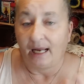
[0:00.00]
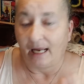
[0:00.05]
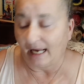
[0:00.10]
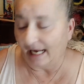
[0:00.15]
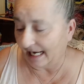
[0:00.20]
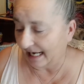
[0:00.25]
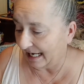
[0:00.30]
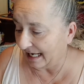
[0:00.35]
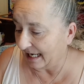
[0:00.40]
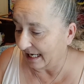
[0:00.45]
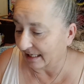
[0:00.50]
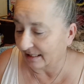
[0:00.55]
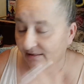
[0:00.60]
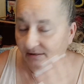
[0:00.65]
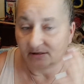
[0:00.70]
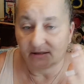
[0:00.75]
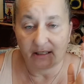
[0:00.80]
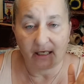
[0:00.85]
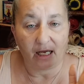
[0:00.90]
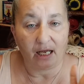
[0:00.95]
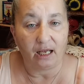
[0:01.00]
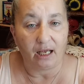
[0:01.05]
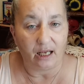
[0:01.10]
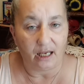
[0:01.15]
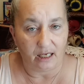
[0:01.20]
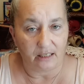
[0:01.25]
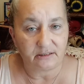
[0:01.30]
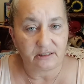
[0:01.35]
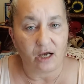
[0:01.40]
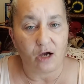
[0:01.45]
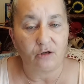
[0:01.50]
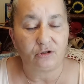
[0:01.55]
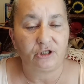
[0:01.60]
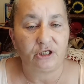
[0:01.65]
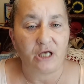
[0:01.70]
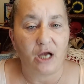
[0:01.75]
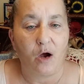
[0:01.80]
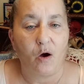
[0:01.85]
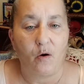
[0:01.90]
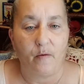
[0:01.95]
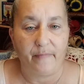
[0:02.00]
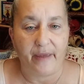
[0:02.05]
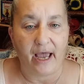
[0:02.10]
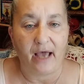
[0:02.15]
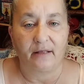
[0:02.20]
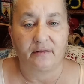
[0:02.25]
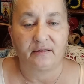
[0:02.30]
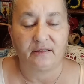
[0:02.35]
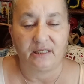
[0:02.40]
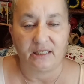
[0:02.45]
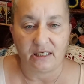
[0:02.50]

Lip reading: and talk to y'all about